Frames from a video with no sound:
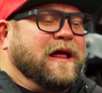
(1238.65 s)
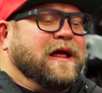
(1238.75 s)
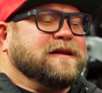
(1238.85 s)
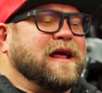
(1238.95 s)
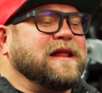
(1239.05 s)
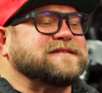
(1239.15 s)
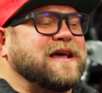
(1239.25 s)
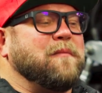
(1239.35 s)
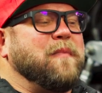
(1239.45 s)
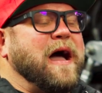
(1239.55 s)
Tell us
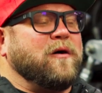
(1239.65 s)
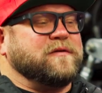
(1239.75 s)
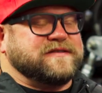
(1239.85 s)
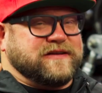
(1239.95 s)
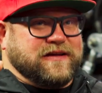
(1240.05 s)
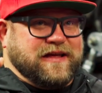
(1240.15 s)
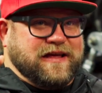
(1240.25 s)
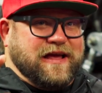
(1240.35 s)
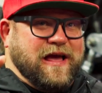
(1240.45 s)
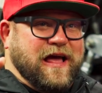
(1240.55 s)
about
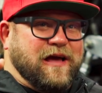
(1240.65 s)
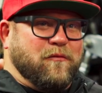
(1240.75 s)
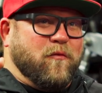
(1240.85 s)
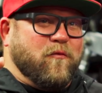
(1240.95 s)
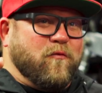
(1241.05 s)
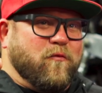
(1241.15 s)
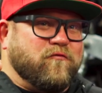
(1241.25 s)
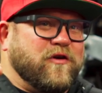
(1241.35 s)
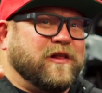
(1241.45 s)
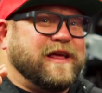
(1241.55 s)

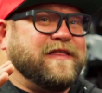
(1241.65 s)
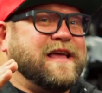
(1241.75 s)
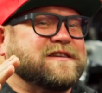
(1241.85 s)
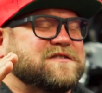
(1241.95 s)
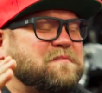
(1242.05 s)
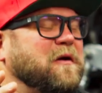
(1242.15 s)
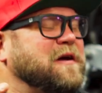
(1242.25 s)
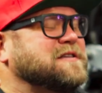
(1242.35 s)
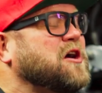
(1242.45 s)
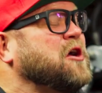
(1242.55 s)
really the
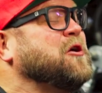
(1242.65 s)
experience on your